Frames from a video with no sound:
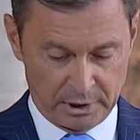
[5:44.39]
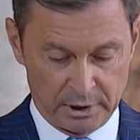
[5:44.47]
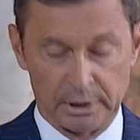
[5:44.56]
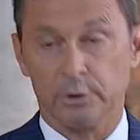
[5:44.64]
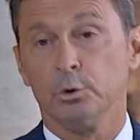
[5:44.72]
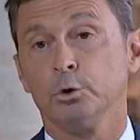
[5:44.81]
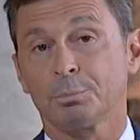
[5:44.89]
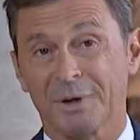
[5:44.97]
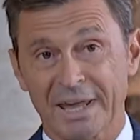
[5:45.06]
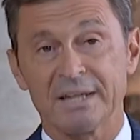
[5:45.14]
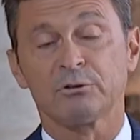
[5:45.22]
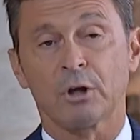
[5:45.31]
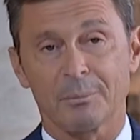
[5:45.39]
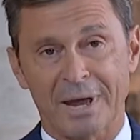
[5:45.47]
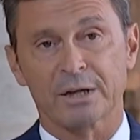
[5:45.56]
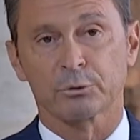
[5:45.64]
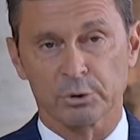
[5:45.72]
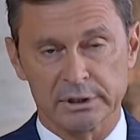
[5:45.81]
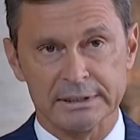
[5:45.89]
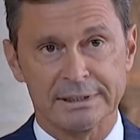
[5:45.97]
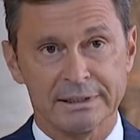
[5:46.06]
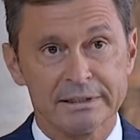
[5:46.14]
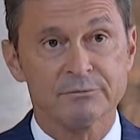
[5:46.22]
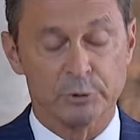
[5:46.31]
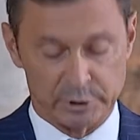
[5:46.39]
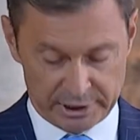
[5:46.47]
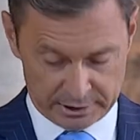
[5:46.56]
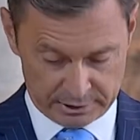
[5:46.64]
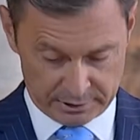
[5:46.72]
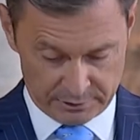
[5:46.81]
in whose place I'm actually delivering